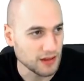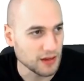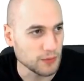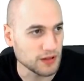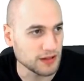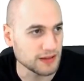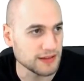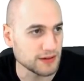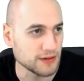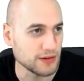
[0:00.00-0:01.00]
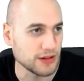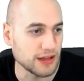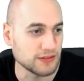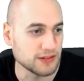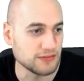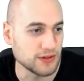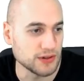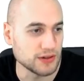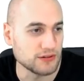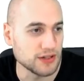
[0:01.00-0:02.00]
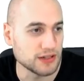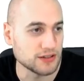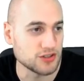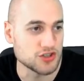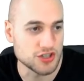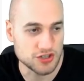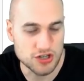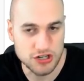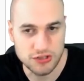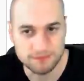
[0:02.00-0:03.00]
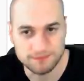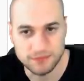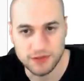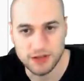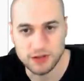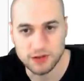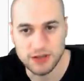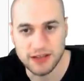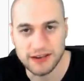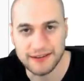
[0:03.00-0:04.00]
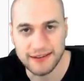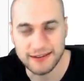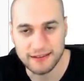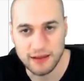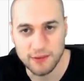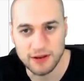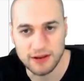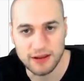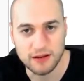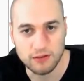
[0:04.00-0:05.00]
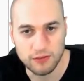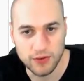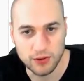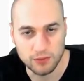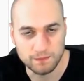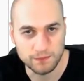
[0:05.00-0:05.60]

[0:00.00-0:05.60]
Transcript: Well, there you have this very convenient cheat sheet that you can examine and review.